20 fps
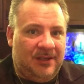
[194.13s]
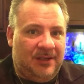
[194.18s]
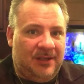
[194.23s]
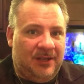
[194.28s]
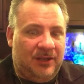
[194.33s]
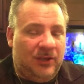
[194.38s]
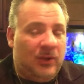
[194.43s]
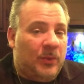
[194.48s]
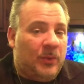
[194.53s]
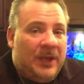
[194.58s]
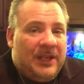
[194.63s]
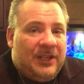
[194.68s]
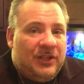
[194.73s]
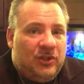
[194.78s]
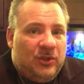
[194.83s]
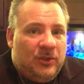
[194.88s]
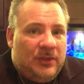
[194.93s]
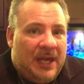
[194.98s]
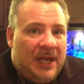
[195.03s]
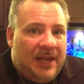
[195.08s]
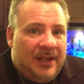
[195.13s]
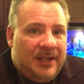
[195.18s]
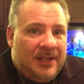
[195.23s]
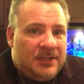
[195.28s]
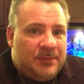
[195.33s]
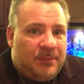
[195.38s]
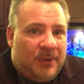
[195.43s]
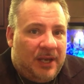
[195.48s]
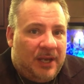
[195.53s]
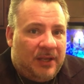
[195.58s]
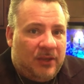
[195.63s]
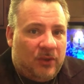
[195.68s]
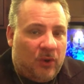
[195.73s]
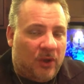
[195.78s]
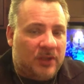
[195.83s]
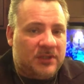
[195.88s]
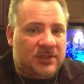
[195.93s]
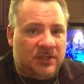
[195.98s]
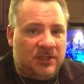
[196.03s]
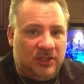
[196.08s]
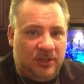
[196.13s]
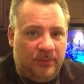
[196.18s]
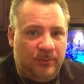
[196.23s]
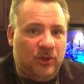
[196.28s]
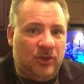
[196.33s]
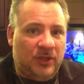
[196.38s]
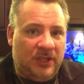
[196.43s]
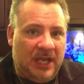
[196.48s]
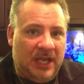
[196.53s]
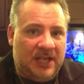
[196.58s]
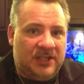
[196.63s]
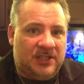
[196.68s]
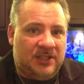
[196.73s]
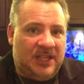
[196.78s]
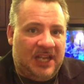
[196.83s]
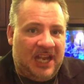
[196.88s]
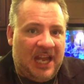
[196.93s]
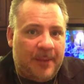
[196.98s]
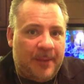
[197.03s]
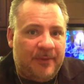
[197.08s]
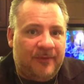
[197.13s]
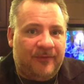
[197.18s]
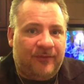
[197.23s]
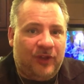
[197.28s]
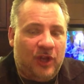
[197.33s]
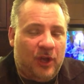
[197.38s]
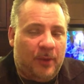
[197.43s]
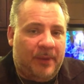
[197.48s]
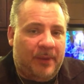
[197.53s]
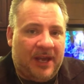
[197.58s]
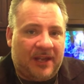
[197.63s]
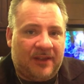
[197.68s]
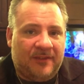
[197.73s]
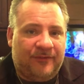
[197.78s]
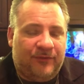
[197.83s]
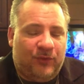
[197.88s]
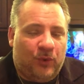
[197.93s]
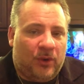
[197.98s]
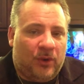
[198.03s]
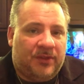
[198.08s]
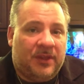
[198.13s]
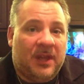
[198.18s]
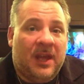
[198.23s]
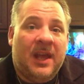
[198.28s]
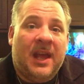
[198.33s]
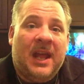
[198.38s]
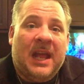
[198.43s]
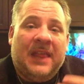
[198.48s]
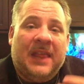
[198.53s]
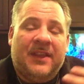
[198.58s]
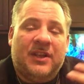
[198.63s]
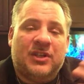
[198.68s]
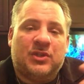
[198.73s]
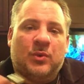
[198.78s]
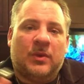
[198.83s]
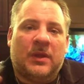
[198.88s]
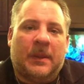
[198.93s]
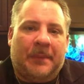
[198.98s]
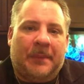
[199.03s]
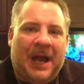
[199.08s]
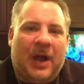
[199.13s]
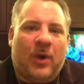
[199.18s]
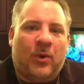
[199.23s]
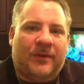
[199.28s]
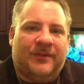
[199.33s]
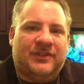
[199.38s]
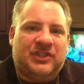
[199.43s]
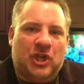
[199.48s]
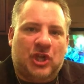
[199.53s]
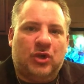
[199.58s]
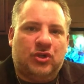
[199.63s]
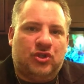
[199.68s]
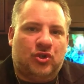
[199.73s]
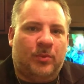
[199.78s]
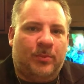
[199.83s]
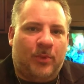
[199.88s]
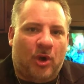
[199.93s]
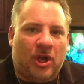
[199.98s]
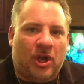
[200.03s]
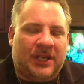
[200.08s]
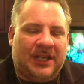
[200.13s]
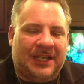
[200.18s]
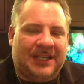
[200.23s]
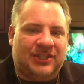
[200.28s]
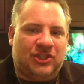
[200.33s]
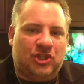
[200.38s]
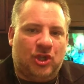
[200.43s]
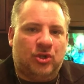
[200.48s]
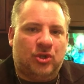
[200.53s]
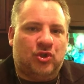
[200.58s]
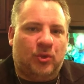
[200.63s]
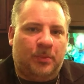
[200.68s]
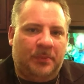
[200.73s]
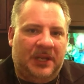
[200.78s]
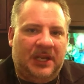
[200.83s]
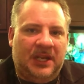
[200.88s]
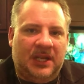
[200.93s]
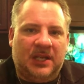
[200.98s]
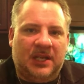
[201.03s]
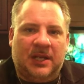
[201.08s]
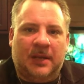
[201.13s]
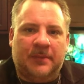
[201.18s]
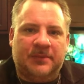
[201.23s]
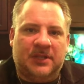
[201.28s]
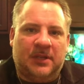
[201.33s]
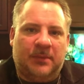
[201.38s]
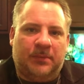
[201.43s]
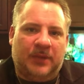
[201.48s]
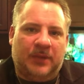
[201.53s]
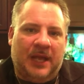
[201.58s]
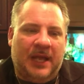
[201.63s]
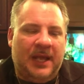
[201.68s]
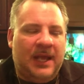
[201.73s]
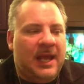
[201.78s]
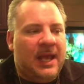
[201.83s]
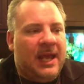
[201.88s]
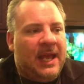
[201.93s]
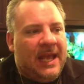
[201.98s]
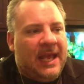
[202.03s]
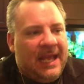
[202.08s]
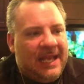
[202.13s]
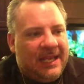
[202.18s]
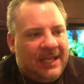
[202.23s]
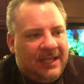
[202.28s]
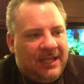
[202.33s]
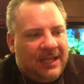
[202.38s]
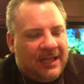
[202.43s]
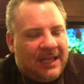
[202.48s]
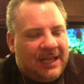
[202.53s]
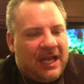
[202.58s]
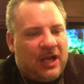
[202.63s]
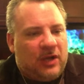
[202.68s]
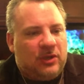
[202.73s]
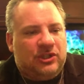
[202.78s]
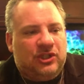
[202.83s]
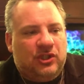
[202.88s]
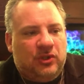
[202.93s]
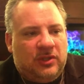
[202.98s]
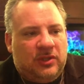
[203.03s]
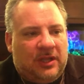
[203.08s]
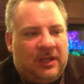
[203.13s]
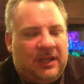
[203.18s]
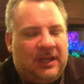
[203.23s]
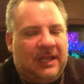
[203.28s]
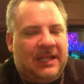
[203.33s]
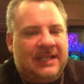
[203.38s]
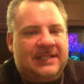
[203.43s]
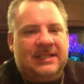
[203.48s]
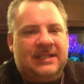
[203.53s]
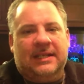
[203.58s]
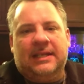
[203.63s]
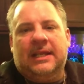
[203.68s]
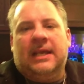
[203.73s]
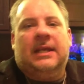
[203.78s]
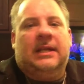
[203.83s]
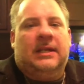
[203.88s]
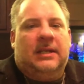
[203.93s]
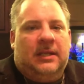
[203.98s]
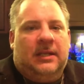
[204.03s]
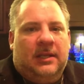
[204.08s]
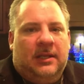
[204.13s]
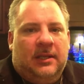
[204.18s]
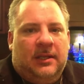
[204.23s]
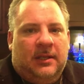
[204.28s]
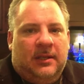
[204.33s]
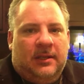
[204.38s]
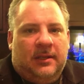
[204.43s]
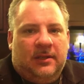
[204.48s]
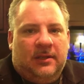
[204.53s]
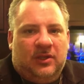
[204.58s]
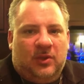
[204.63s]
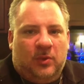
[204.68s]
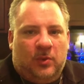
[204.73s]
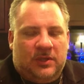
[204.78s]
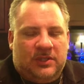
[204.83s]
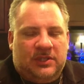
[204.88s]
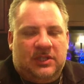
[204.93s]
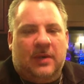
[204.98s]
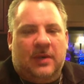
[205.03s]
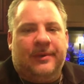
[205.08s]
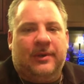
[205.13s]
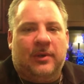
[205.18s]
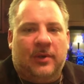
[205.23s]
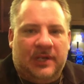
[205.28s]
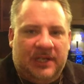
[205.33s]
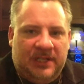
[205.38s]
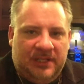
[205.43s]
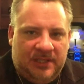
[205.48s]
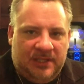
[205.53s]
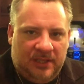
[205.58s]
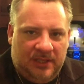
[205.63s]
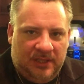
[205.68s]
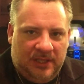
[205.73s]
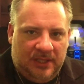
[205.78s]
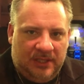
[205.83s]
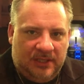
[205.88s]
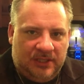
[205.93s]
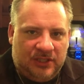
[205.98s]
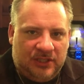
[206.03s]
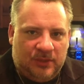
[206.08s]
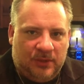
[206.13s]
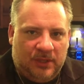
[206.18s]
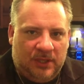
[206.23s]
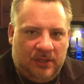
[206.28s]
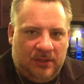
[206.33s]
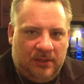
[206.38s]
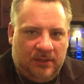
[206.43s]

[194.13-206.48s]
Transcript: The only way you can do that is by constant communication, the ebb and flow, back and forth. And there's where the power of social marketing and social media comes into play. It allows you to listen in to what's going on into the industry.